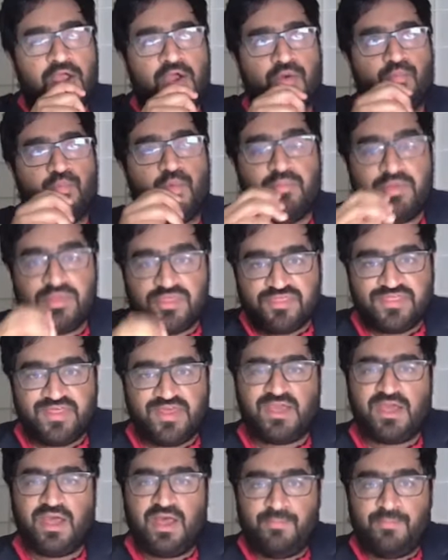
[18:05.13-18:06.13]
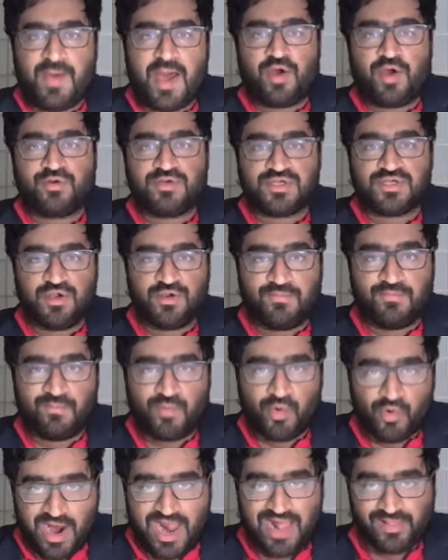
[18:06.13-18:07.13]
When we think about
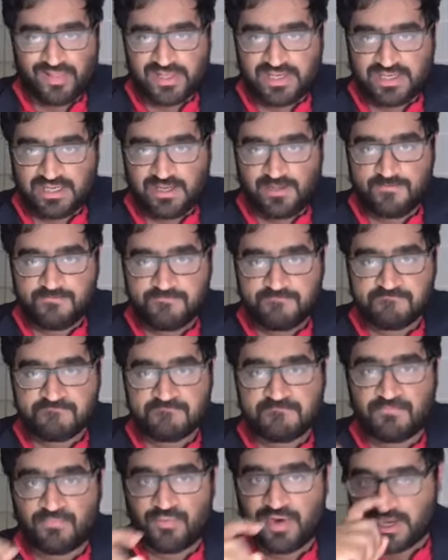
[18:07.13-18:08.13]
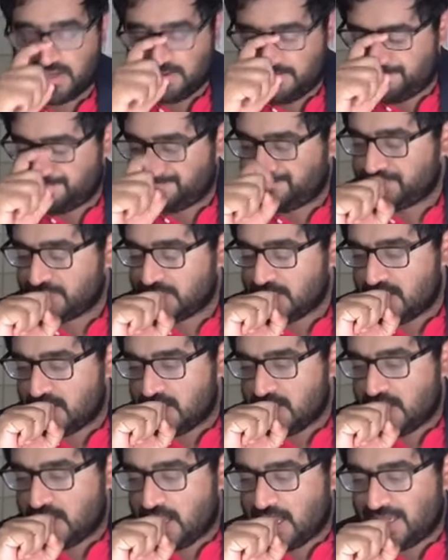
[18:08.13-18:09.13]
morality, right?
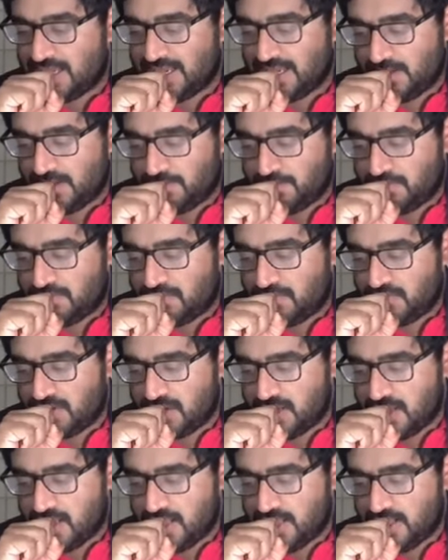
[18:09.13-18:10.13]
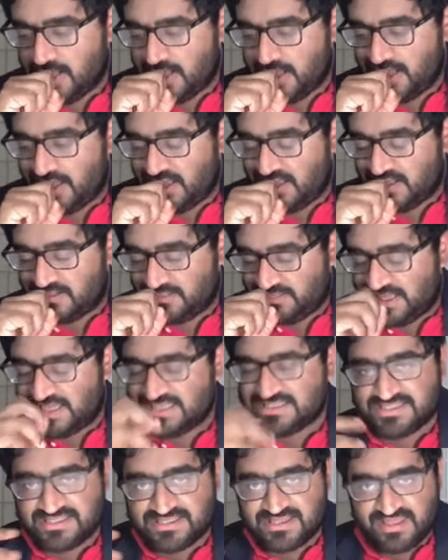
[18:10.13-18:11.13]
Uh,
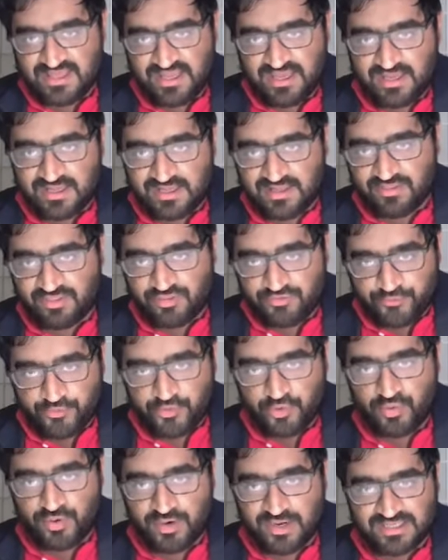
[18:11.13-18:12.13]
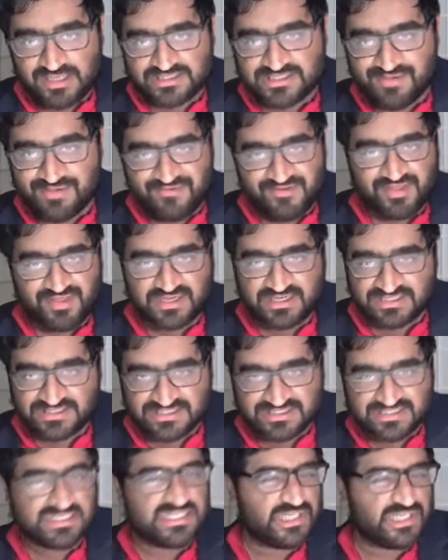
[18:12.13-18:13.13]
Let's think through some of the
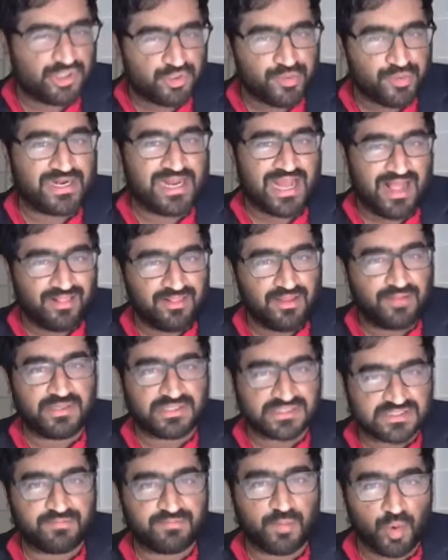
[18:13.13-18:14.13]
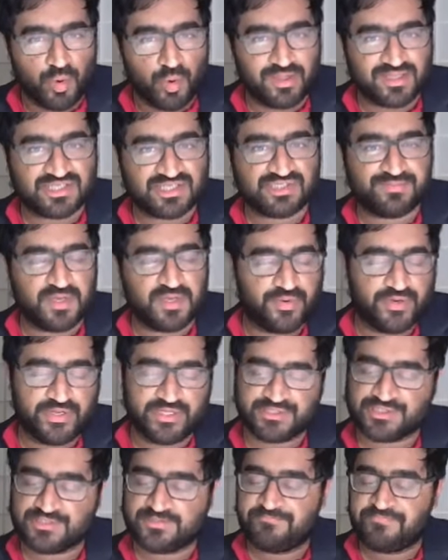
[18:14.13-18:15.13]
constituent elements of moral
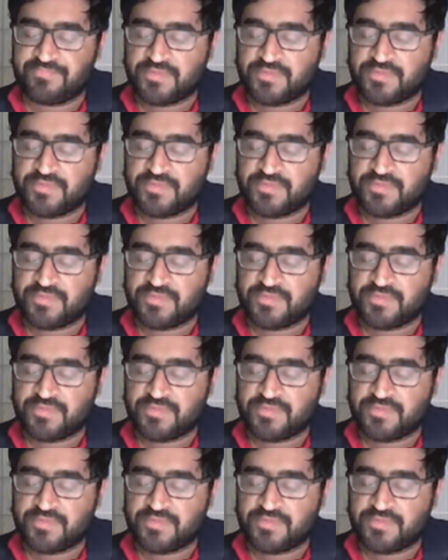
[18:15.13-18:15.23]
experience.